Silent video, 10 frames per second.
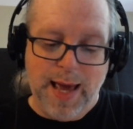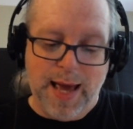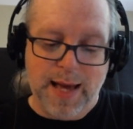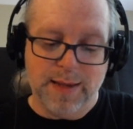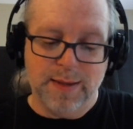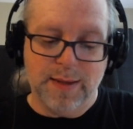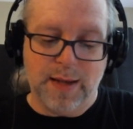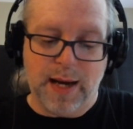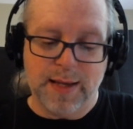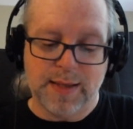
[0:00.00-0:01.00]
And
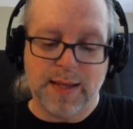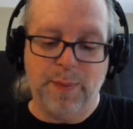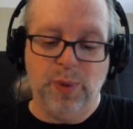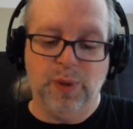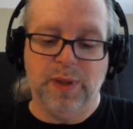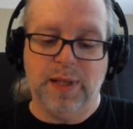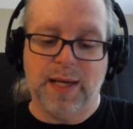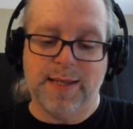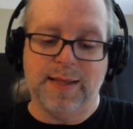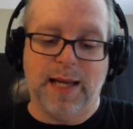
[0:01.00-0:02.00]
I assembled
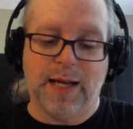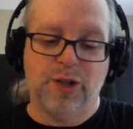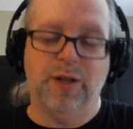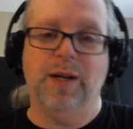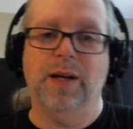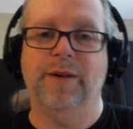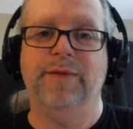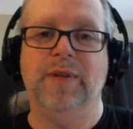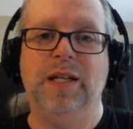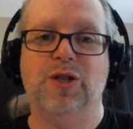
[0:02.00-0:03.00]
a selection
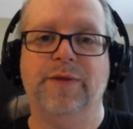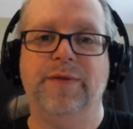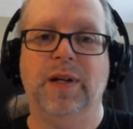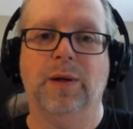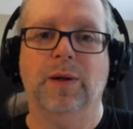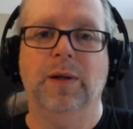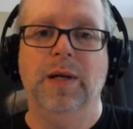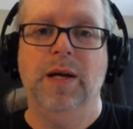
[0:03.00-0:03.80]
of each of their